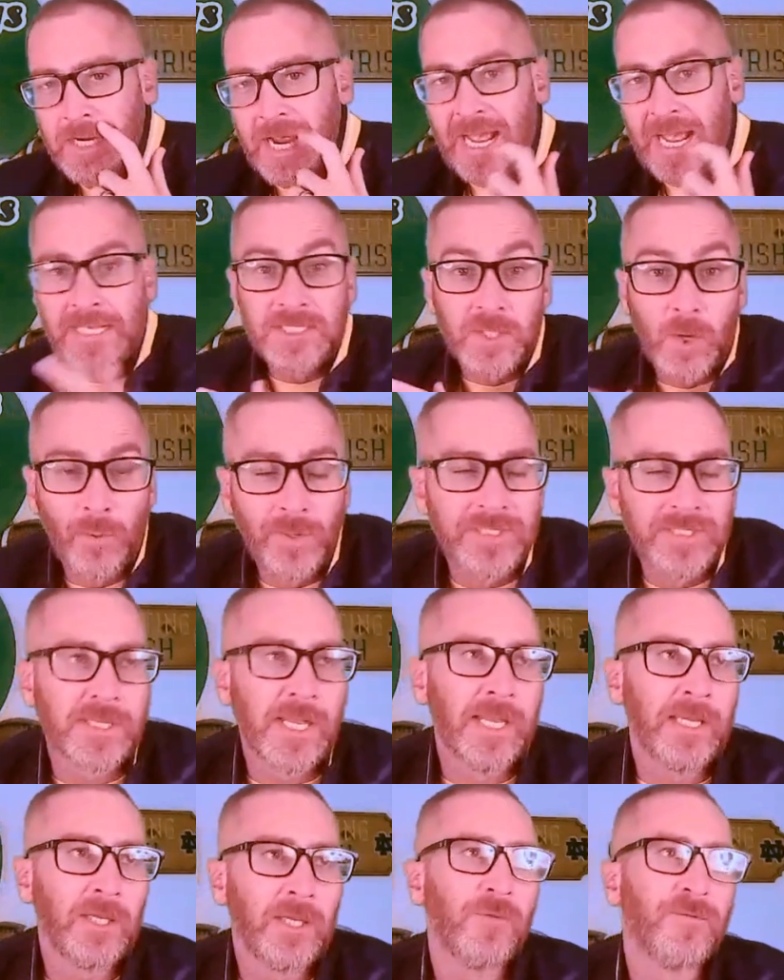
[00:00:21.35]
As always,
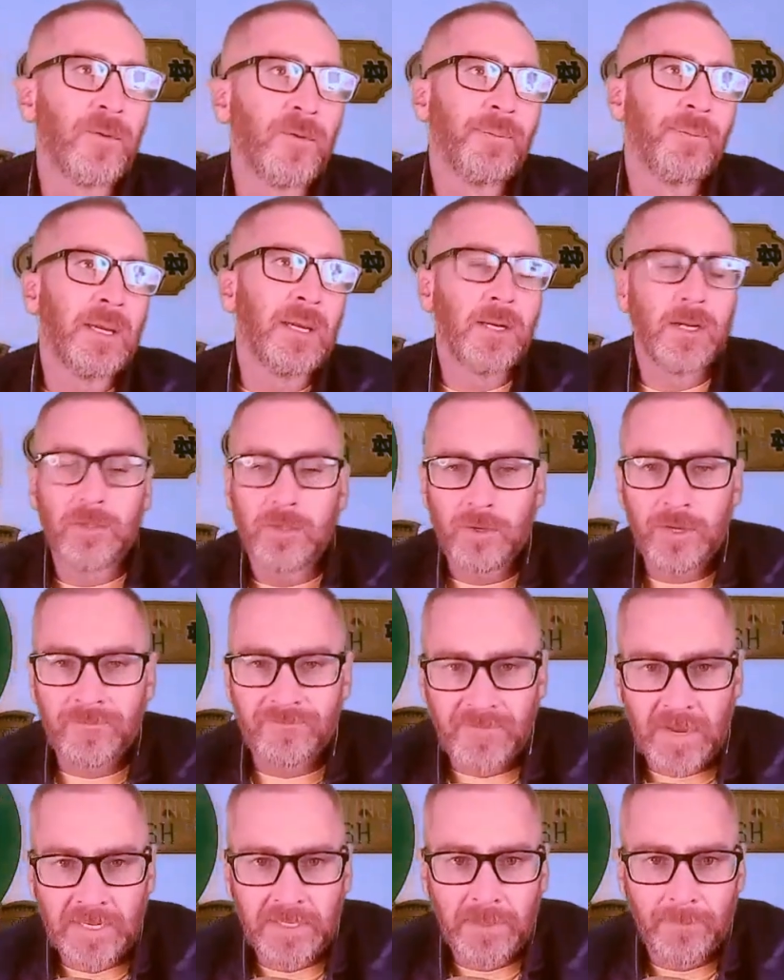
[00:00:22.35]
thank you for being here. You
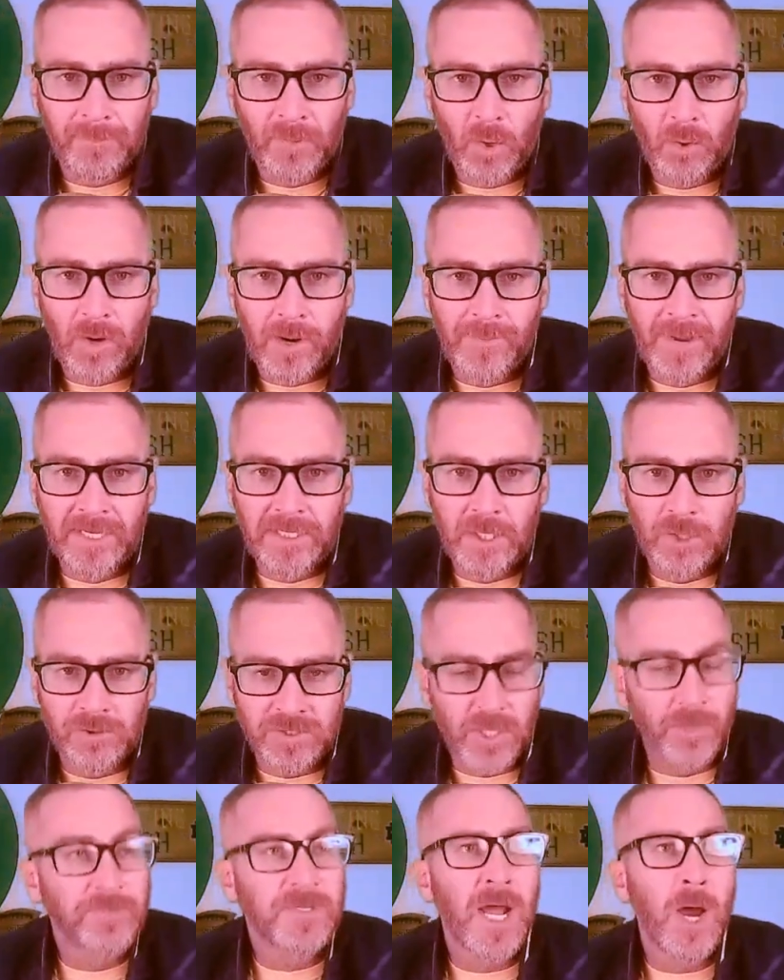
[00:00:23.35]
can find the program on
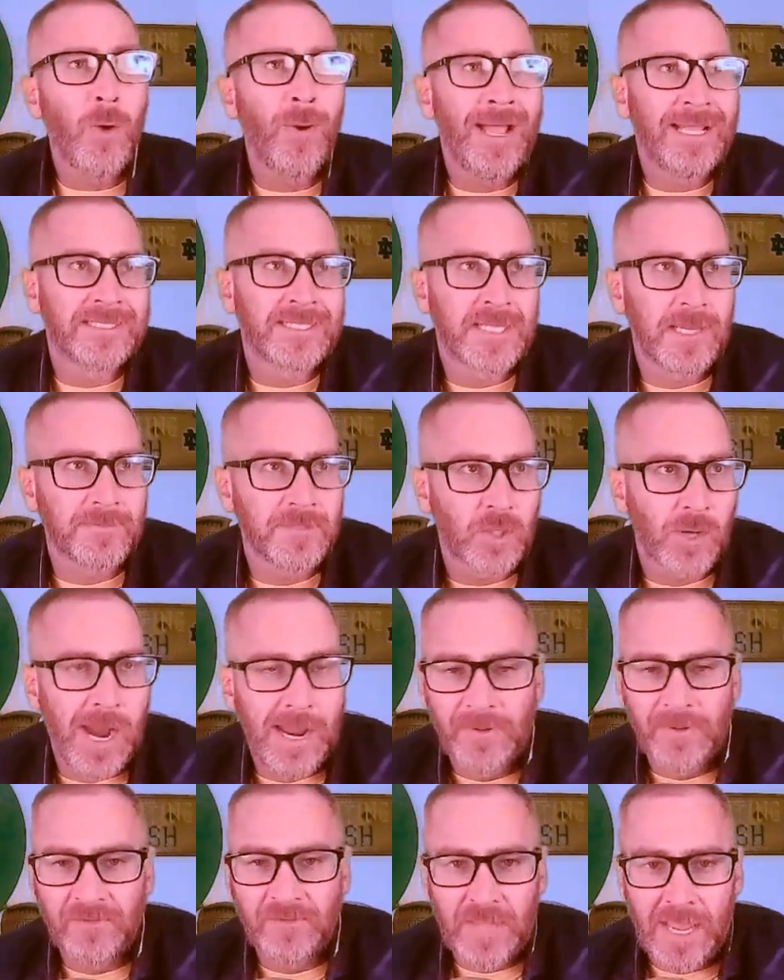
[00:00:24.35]
YouTube. Do it.
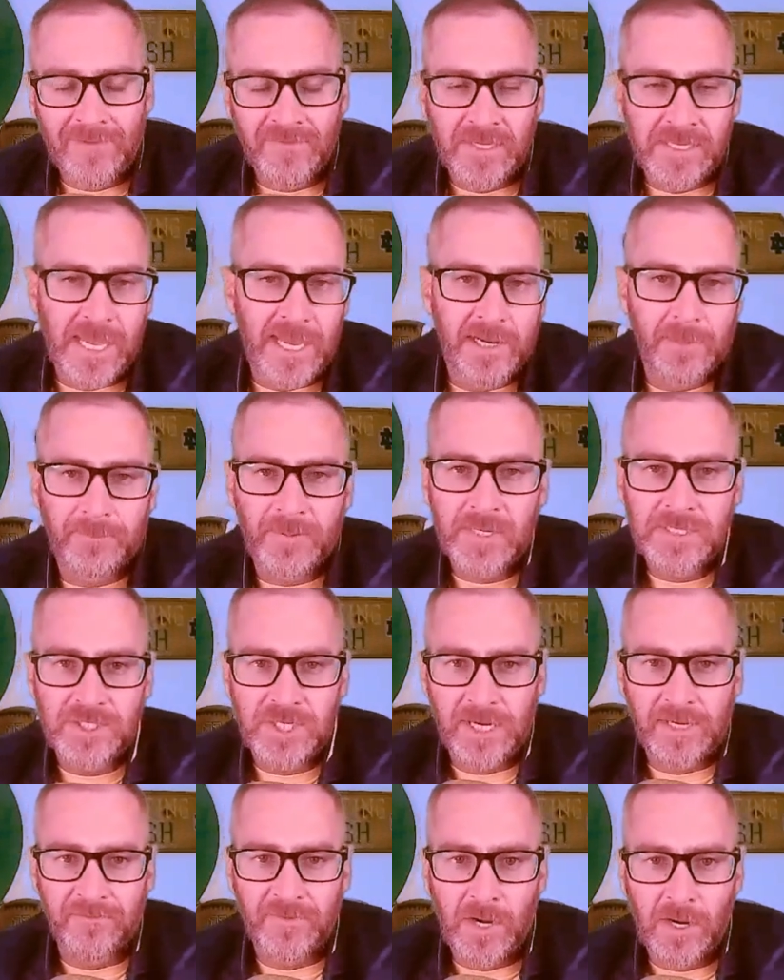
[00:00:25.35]
Subscribe if you haven't yet.
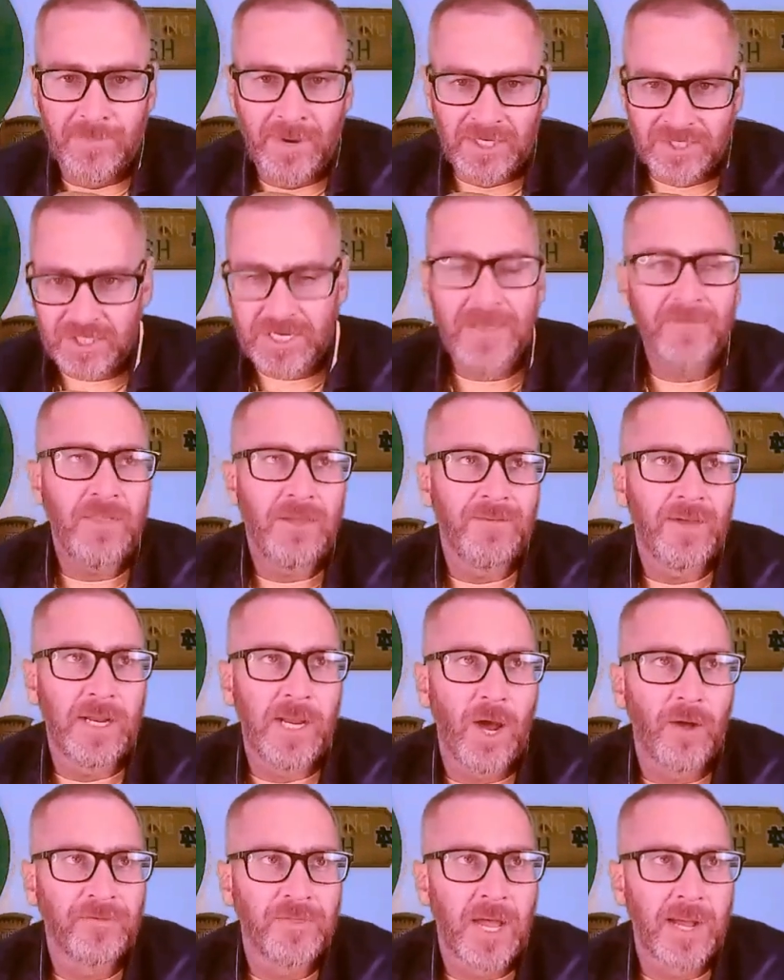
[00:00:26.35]
Appreciate it very much. Give the
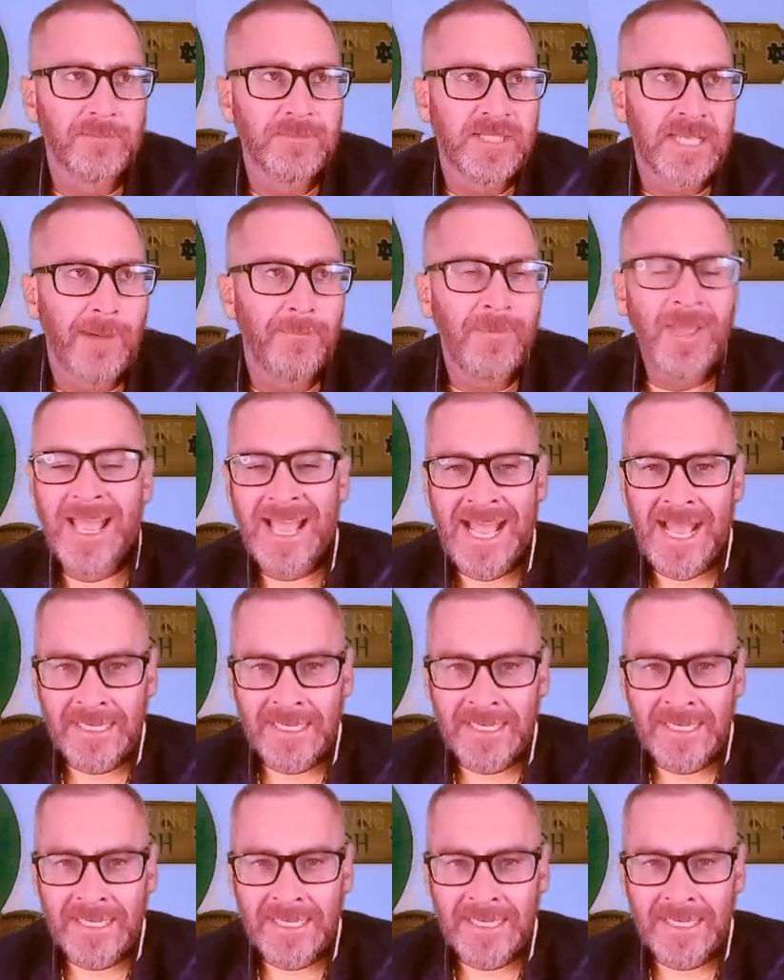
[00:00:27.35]
video a thumbs up.